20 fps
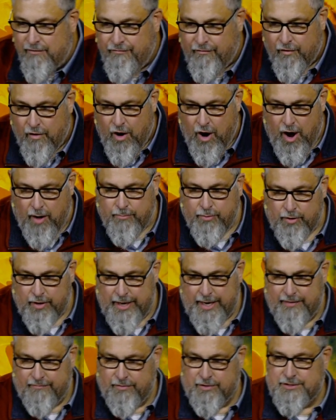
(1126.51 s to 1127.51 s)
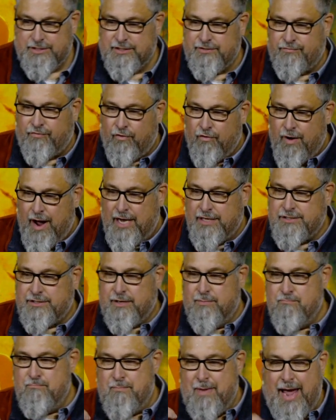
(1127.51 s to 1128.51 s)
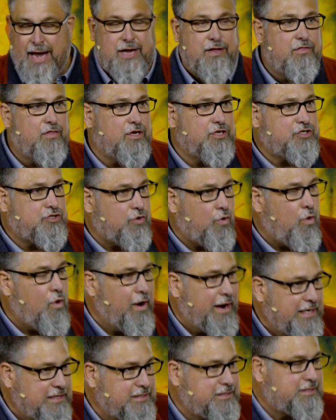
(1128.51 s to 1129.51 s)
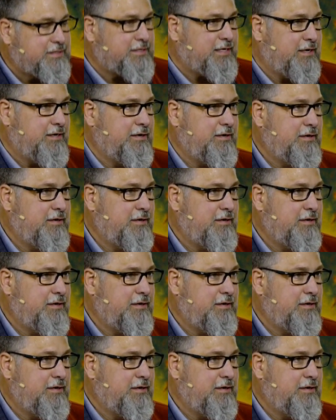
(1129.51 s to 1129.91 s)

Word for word: for all believers is for us to make the choice